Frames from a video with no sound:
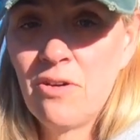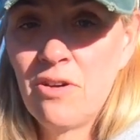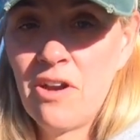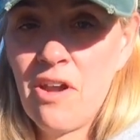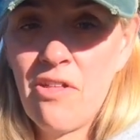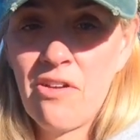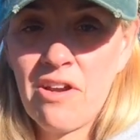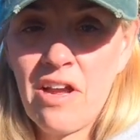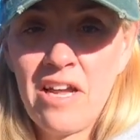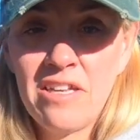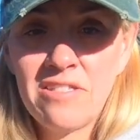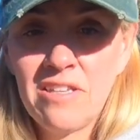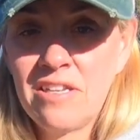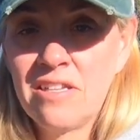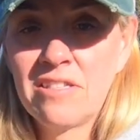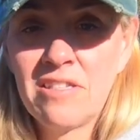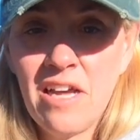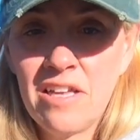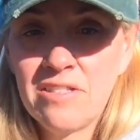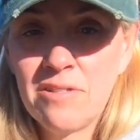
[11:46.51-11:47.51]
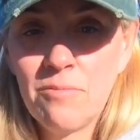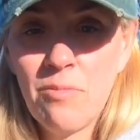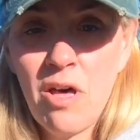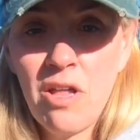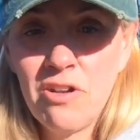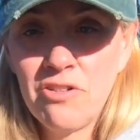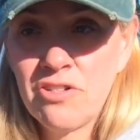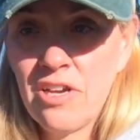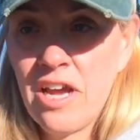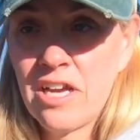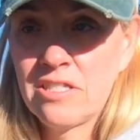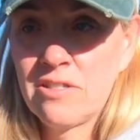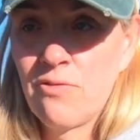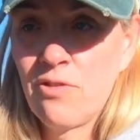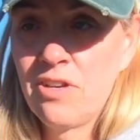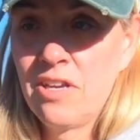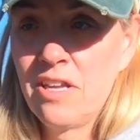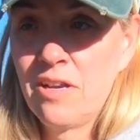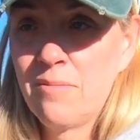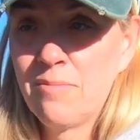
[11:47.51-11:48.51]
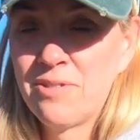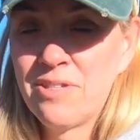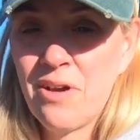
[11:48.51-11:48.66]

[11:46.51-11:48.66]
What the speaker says: and another guy said he's got some bottle jacks if we need them.